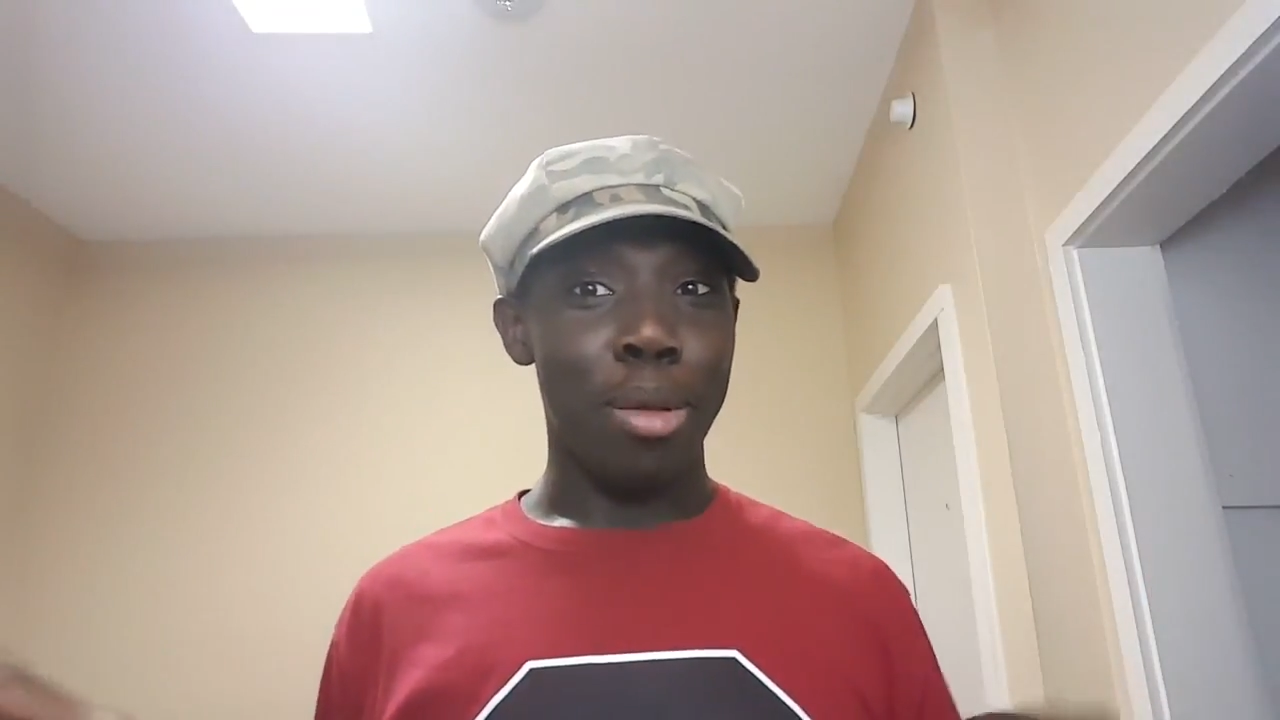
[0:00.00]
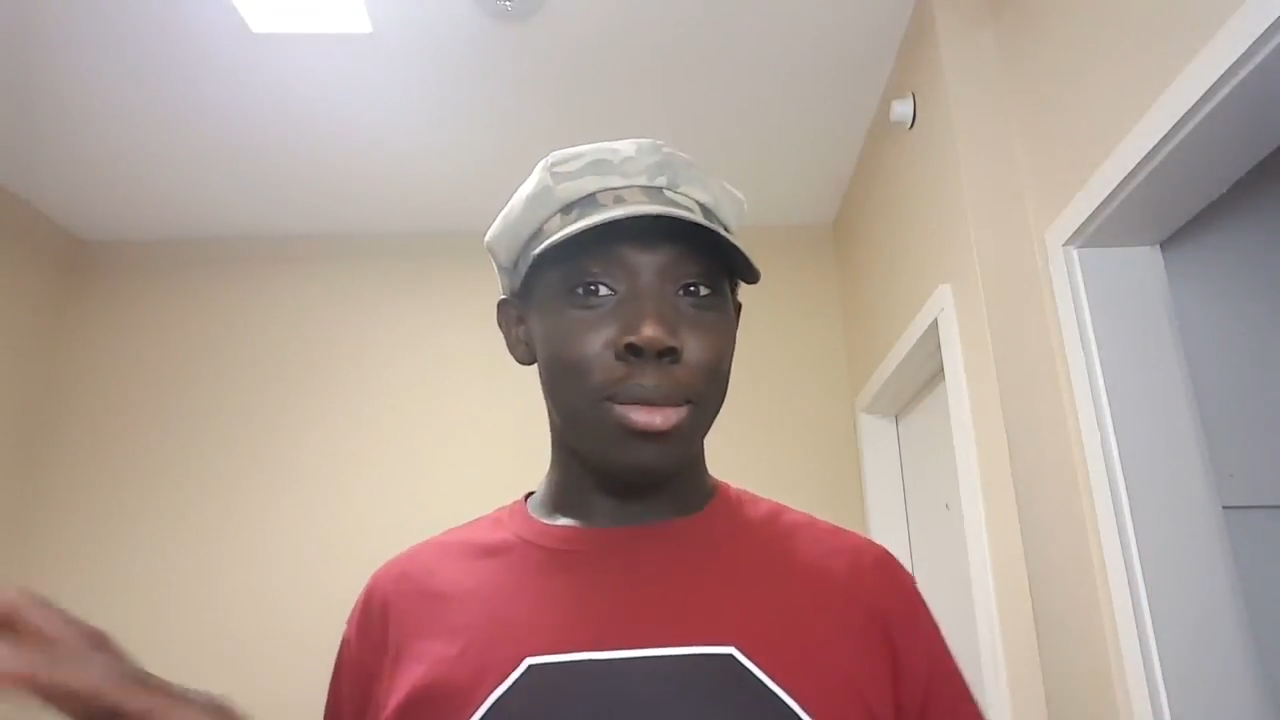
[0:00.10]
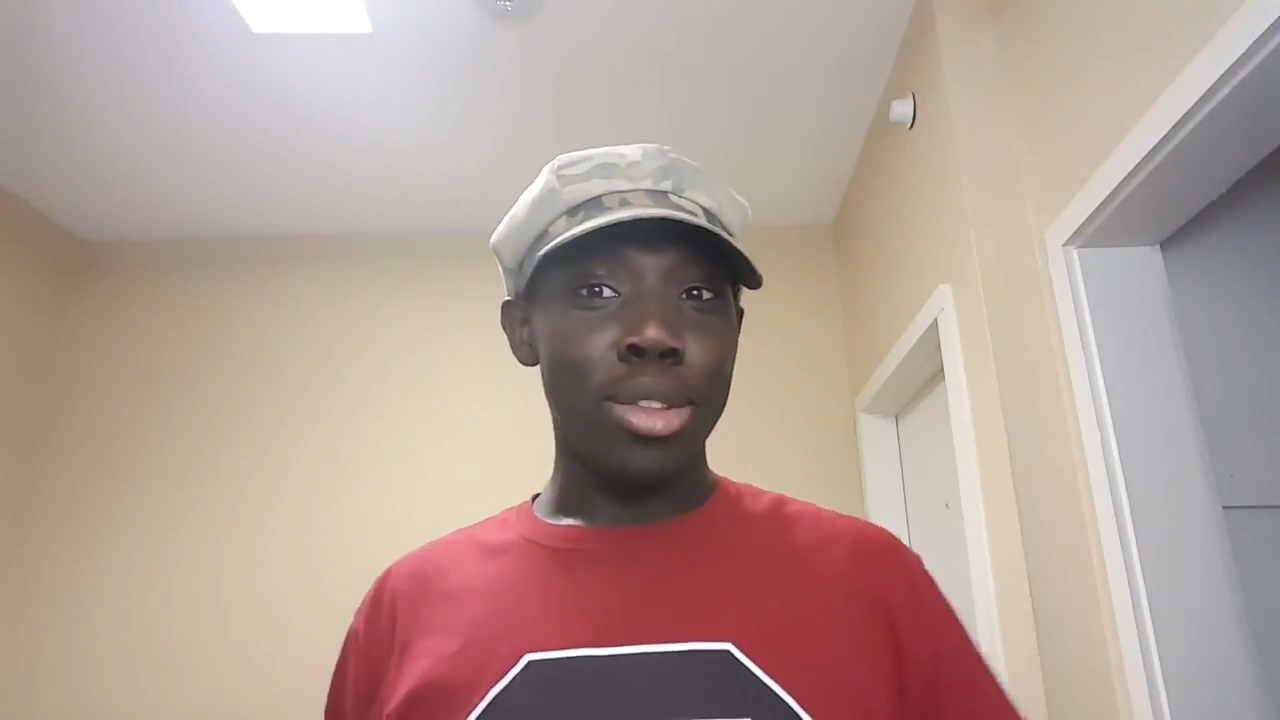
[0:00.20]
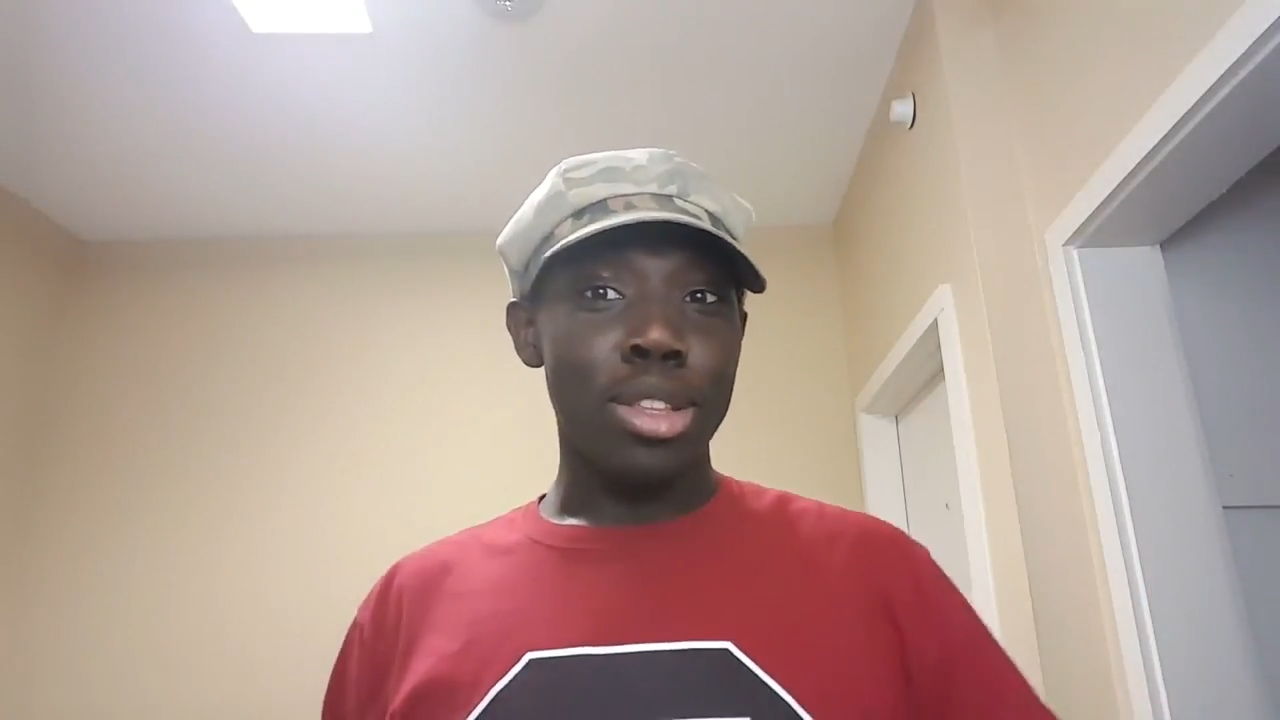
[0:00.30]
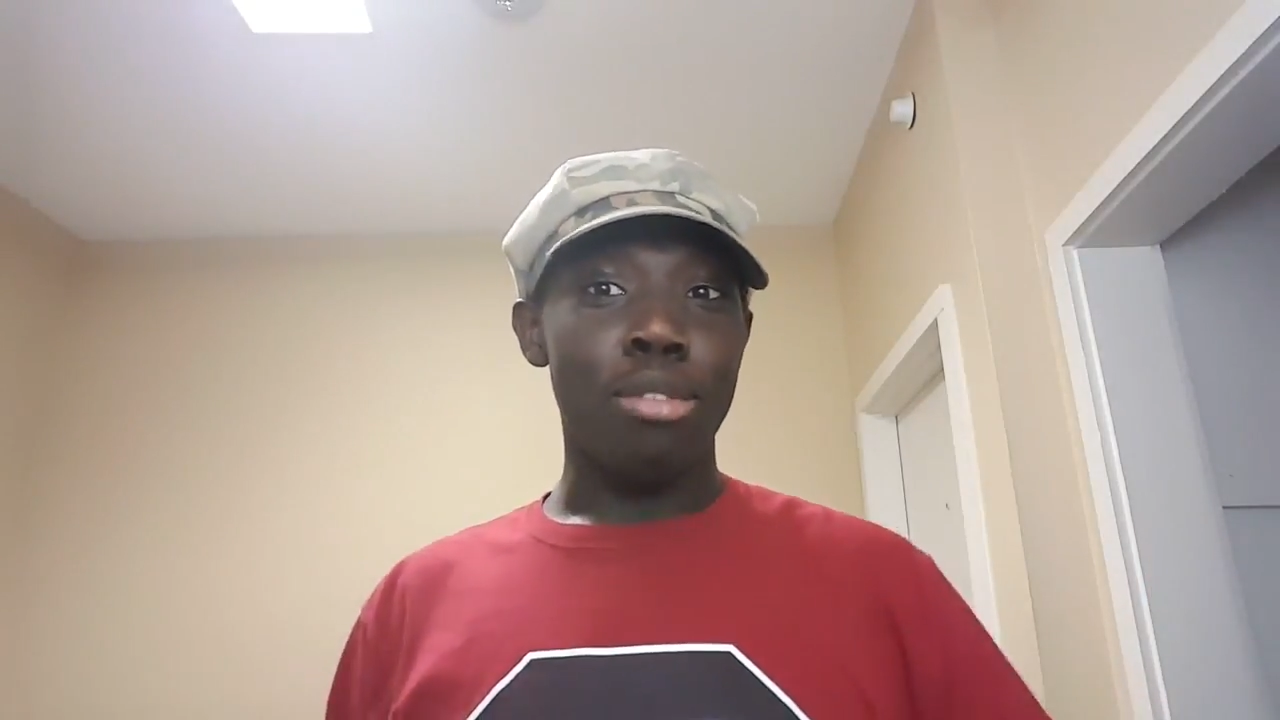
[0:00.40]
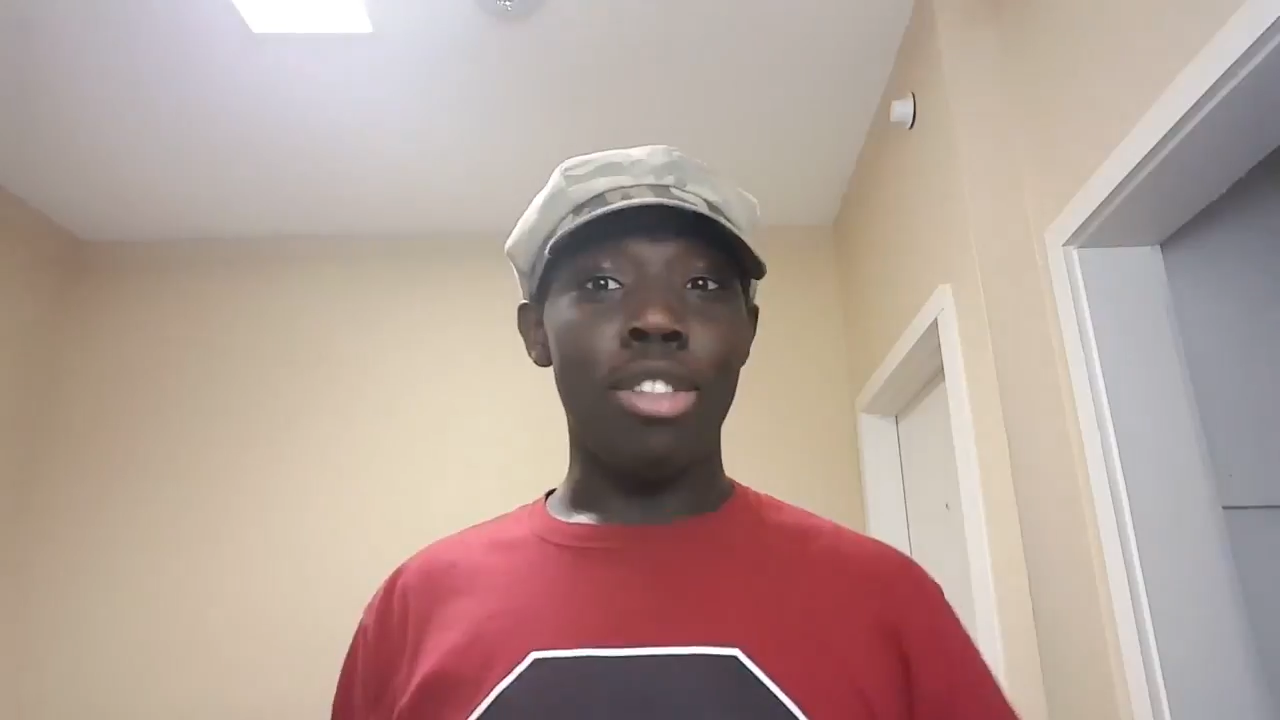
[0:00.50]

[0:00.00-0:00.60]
post the